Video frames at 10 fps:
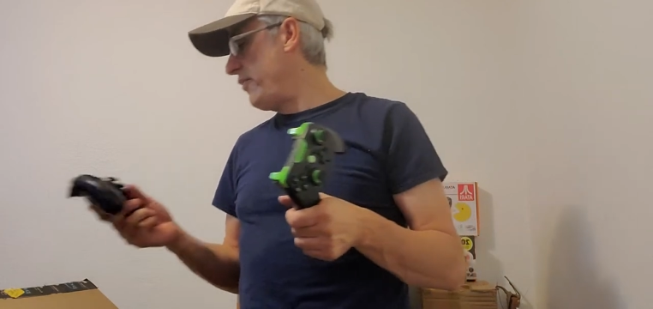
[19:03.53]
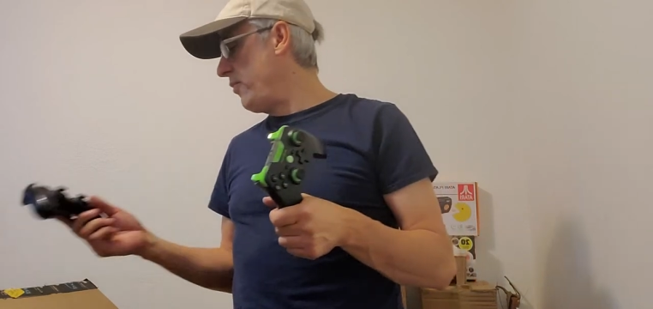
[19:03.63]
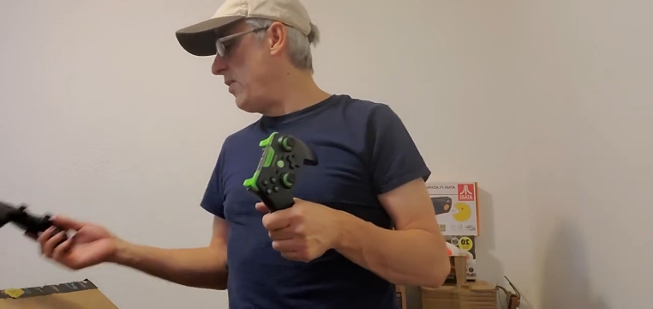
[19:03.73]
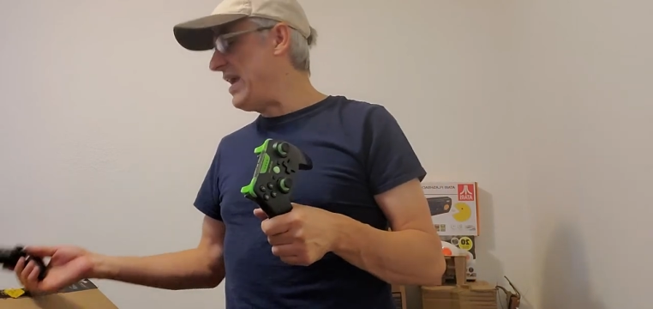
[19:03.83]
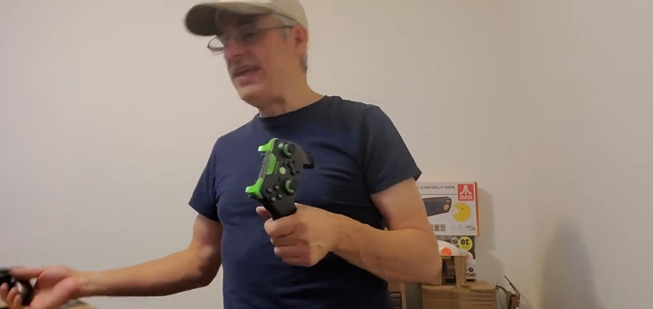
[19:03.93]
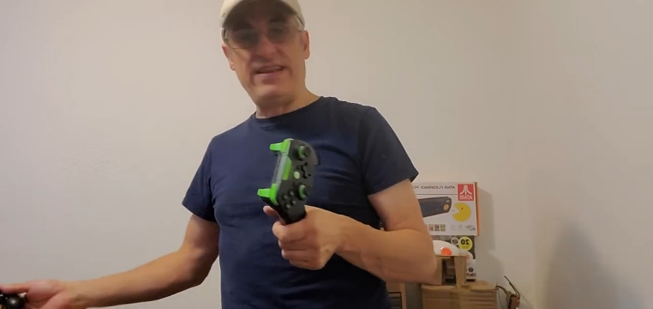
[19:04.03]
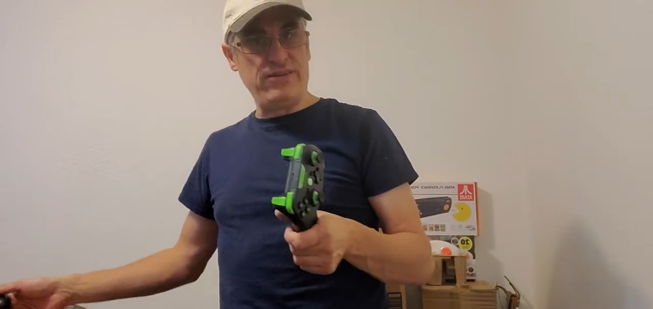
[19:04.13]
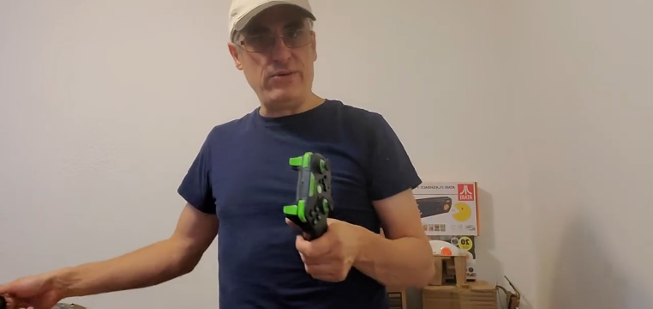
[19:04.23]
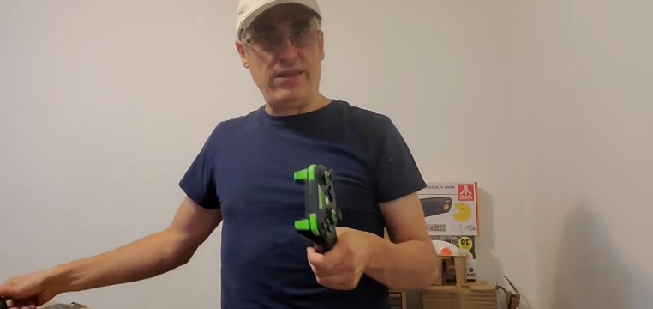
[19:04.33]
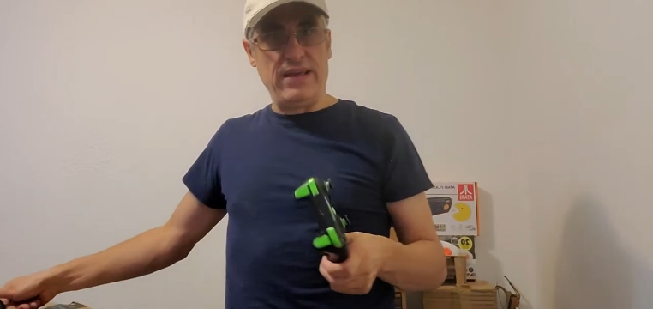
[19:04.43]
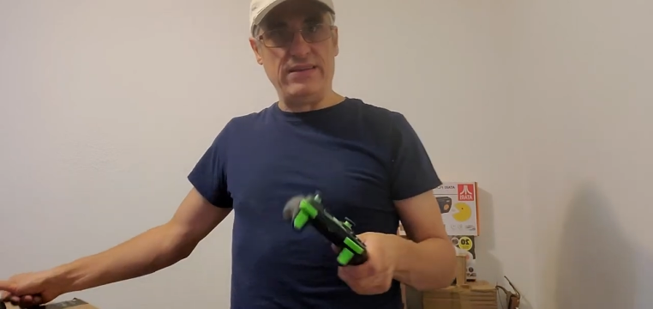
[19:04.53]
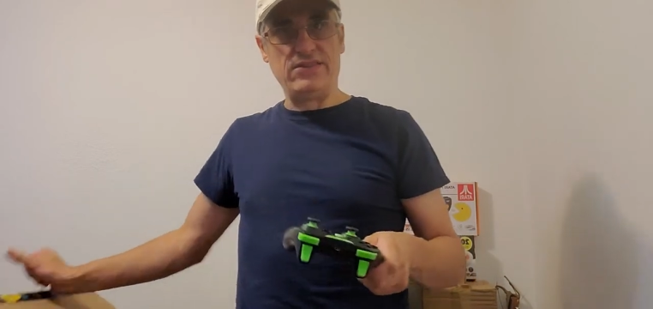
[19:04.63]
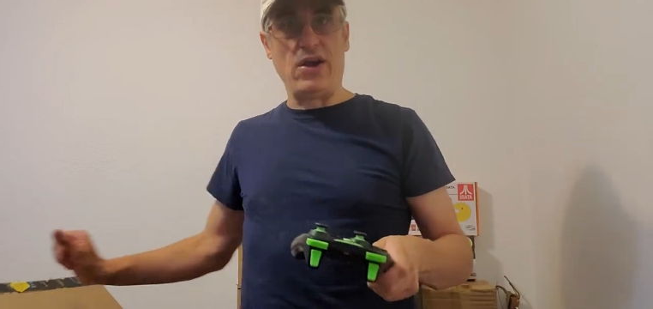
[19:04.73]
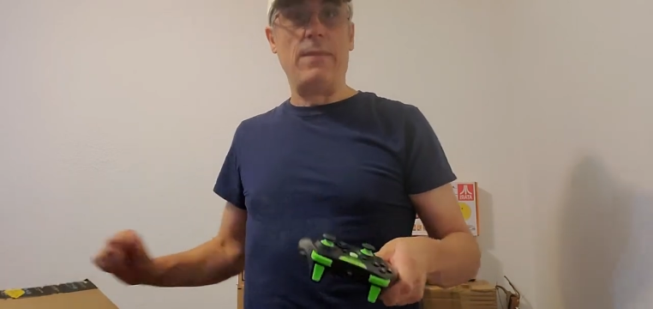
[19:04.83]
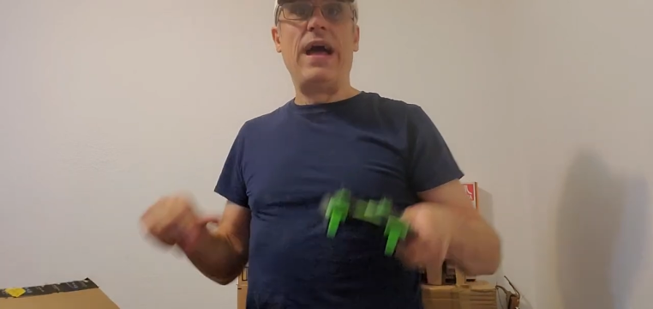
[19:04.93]
way they do things.
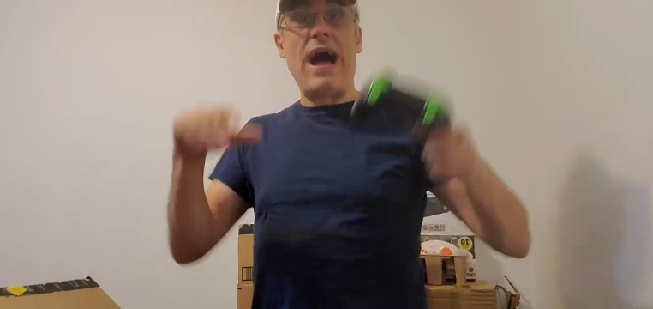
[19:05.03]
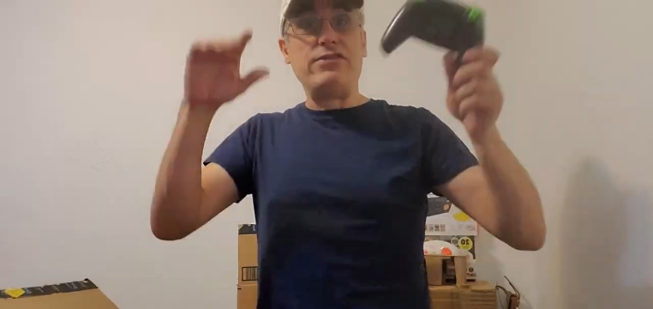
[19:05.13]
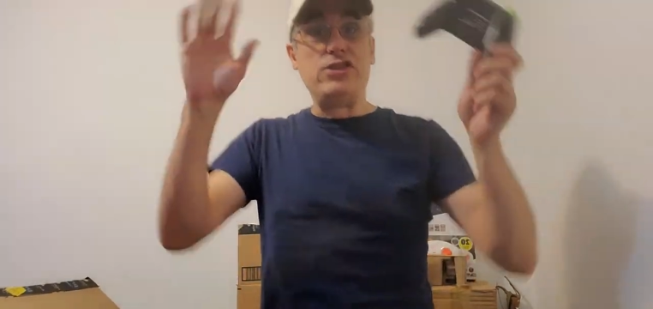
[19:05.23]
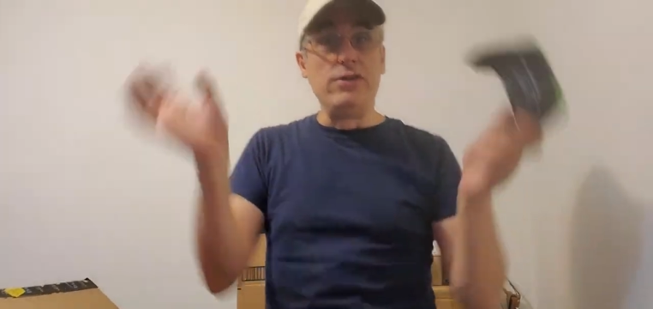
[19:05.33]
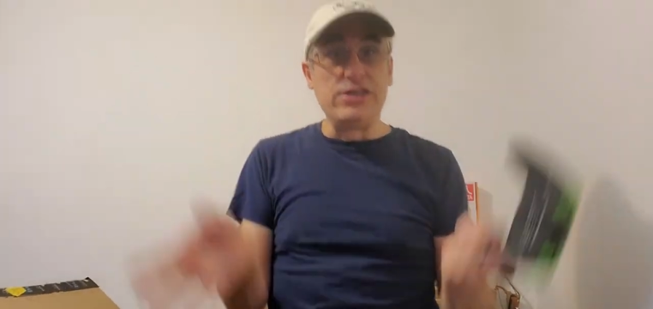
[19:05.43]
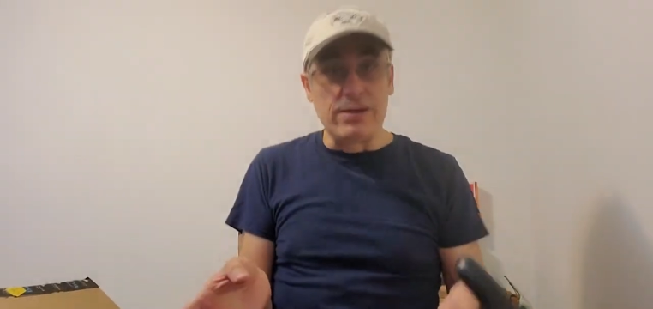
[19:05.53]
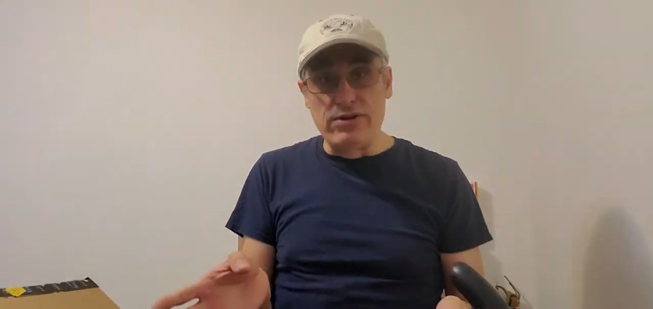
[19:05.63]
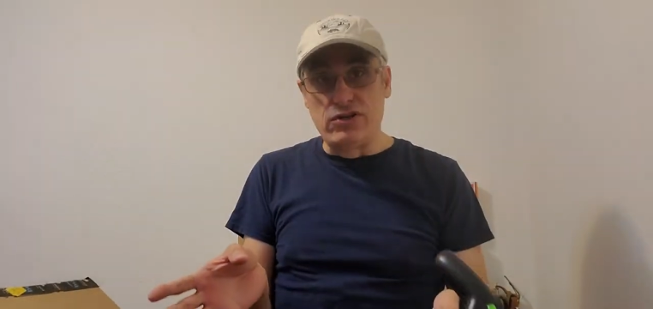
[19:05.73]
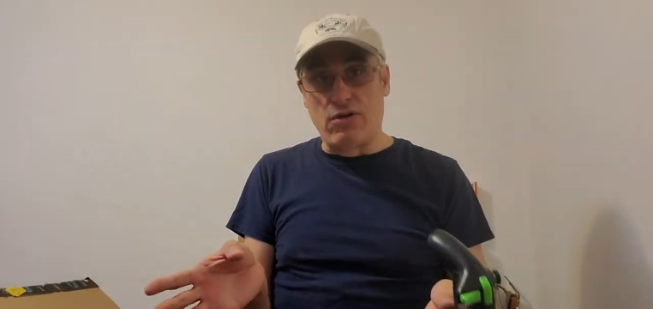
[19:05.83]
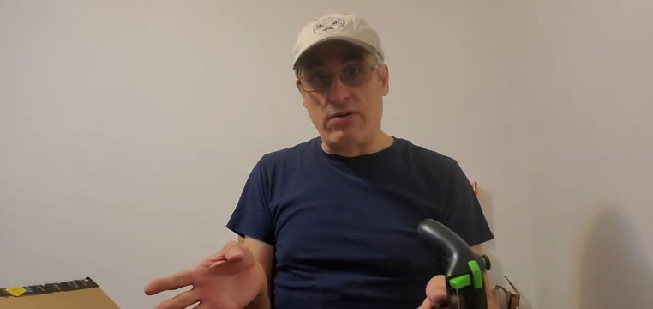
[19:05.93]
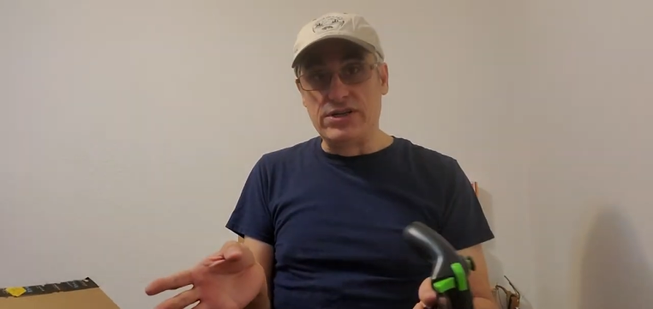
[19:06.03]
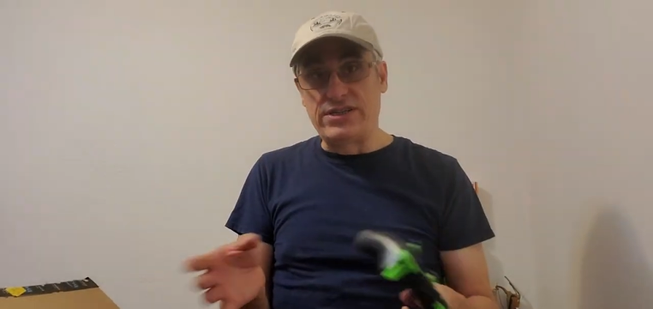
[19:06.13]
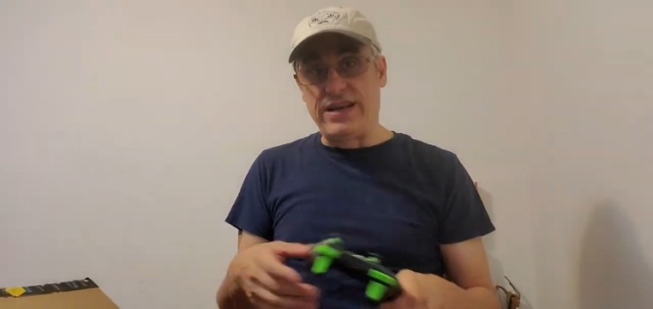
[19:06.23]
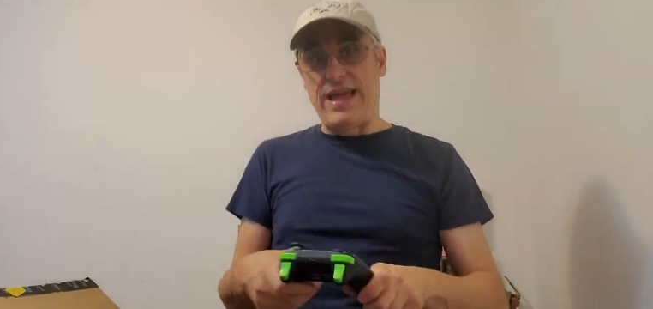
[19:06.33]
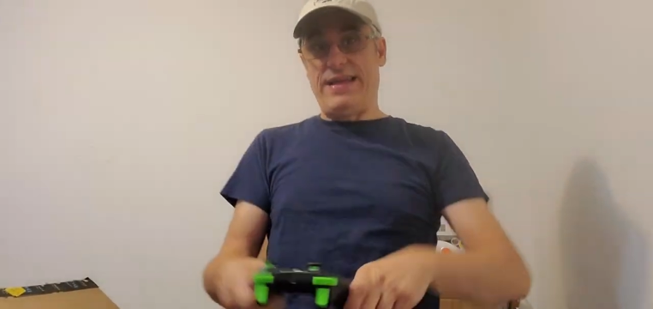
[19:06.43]
So I've shown you some controllers
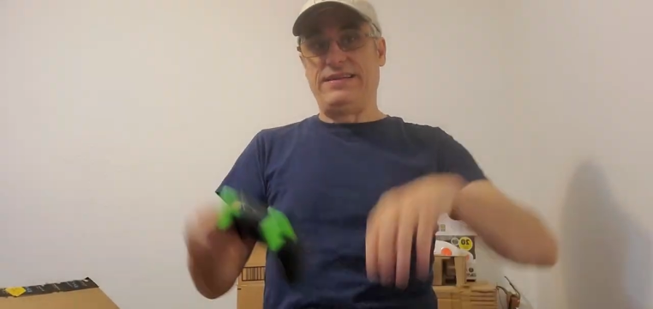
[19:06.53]
today.